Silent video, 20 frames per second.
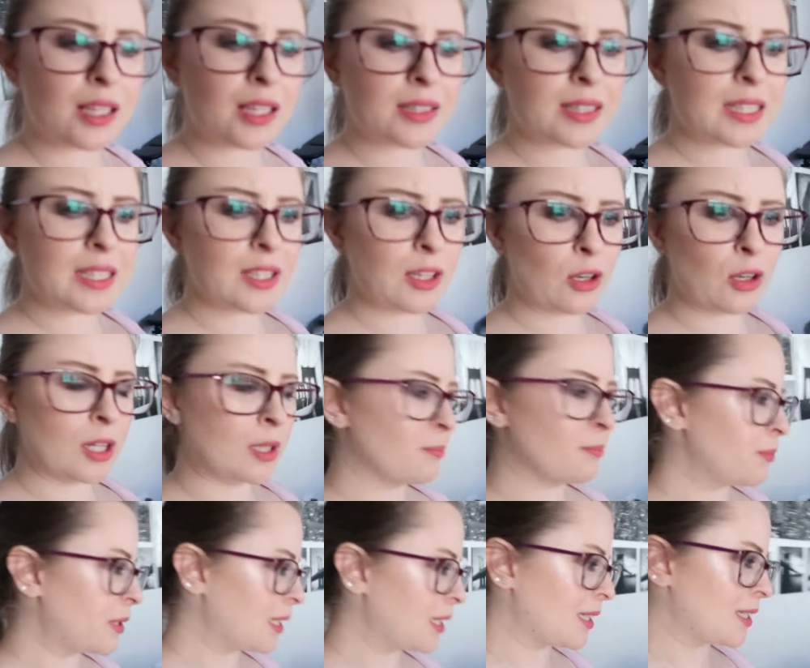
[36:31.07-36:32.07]
the
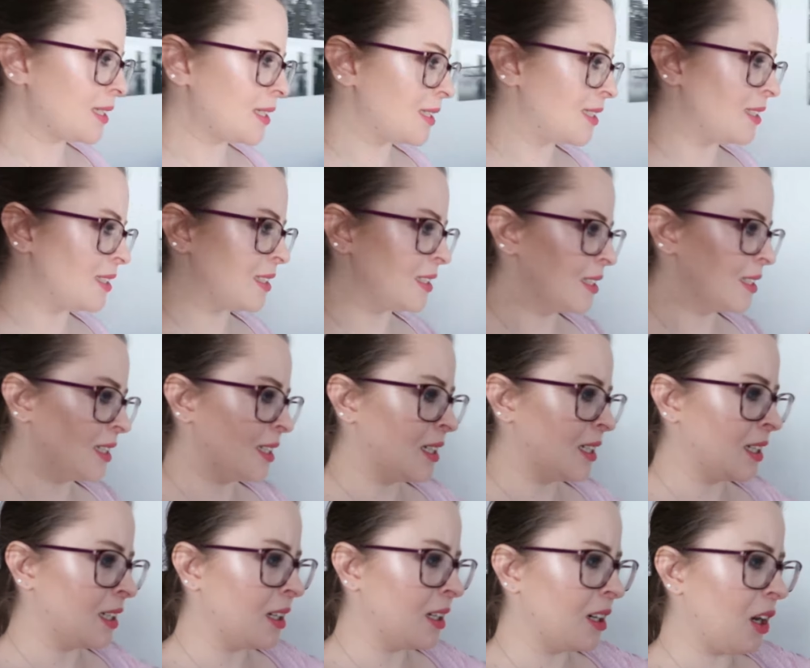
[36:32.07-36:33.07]
Olympics
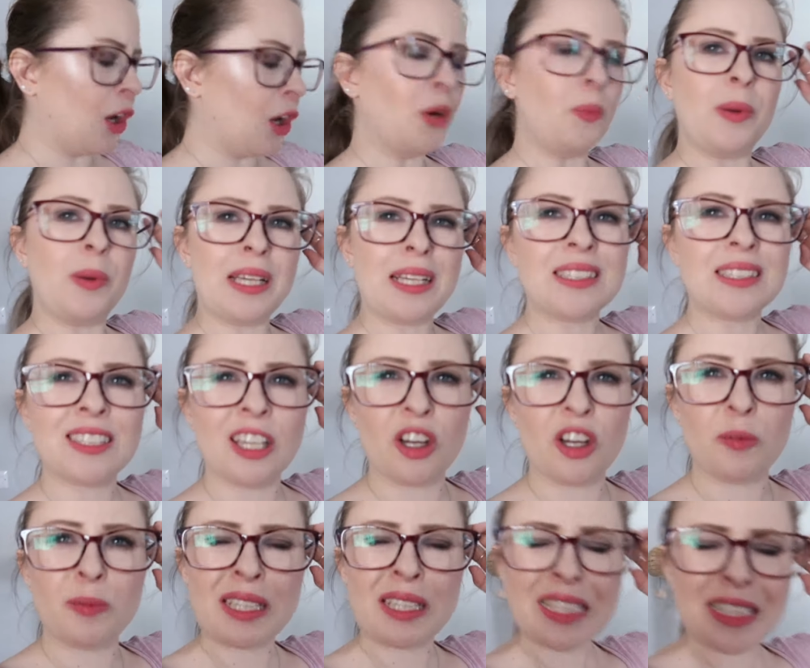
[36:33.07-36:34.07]
opening
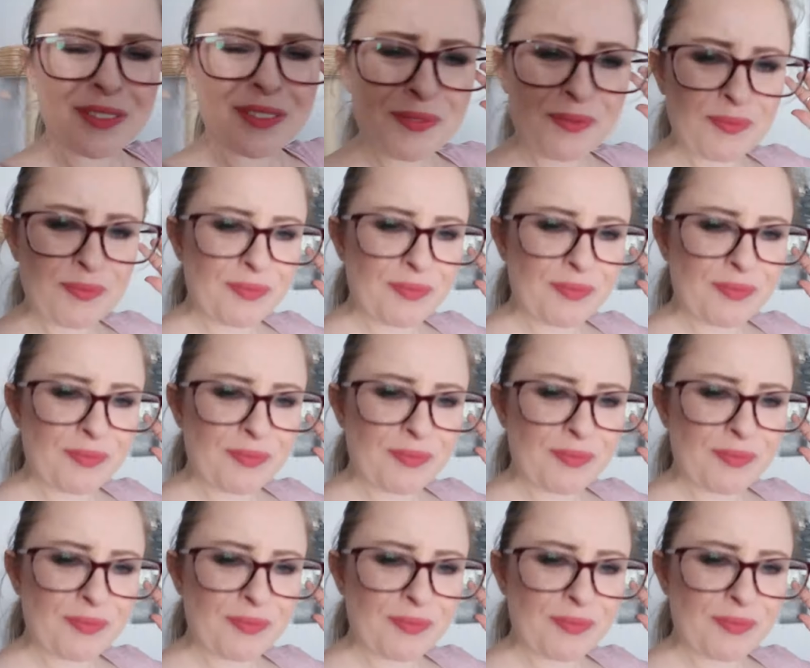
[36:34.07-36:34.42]
ceremony,